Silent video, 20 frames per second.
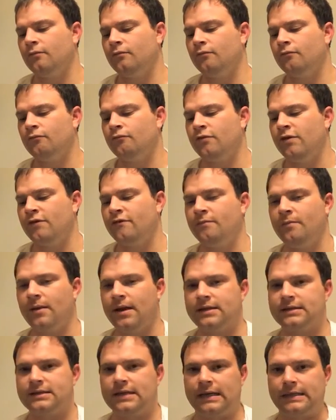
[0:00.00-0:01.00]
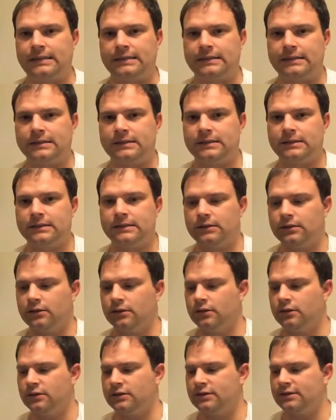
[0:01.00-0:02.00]
riff-based 80s
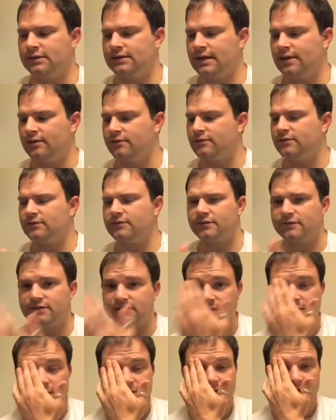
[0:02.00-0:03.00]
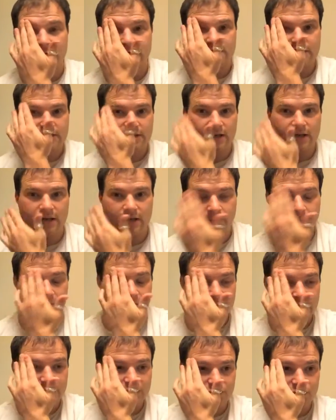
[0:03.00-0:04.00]
sounds, lots of
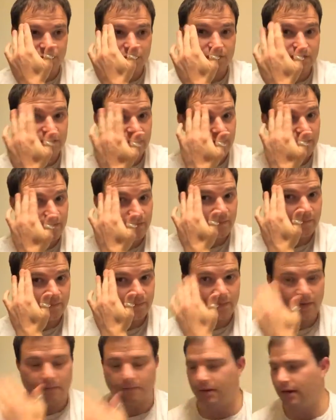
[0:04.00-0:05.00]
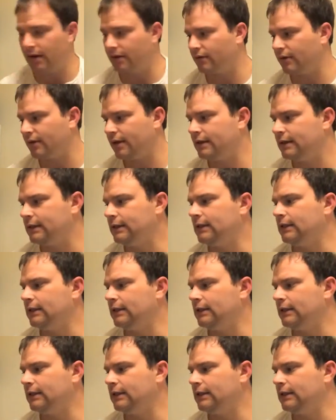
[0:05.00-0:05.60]
synthesizers, digital synths being played on it,